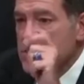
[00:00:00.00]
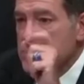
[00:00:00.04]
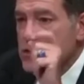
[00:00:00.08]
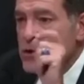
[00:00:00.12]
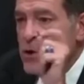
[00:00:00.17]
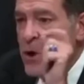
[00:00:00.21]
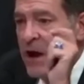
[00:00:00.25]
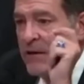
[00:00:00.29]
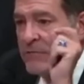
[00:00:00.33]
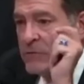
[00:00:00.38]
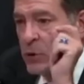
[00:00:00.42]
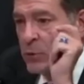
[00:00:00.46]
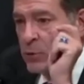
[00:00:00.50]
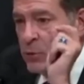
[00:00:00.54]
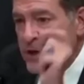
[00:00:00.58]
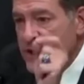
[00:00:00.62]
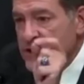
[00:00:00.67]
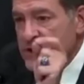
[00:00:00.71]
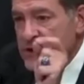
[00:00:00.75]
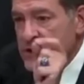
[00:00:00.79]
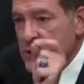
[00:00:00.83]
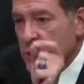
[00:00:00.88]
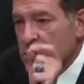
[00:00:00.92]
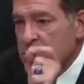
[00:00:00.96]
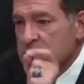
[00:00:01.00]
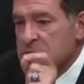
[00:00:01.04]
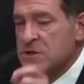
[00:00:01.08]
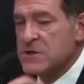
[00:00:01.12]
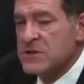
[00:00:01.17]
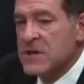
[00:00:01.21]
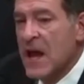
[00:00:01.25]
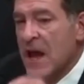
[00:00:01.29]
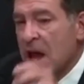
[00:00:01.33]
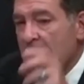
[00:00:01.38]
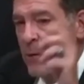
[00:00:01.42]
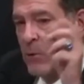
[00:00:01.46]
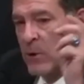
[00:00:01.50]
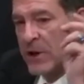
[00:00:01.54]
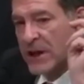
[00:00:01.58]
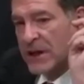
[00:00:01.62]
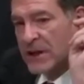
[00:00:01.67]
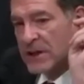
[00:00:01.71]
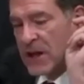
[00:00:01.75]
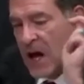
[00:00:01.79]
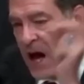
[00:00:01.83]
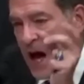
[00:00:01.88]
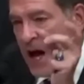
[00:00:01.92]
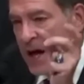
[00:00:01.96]
so you have the resources and we
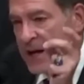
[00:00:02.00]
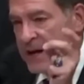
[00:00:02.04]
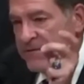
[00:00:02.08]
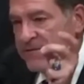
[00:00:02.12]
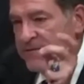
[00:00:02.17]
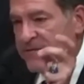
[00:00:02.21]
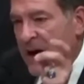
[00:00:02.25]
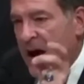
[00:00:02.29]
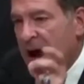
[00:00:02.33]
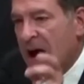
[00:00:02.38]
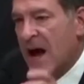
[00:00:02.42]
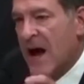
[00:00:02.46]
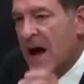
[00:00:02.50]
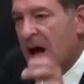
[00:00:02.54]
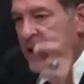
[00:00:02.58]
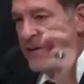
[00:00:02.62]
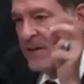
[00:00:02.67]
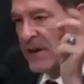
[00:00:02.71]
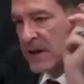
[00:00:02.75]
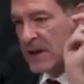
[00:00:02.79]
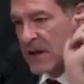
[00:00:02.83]
can codify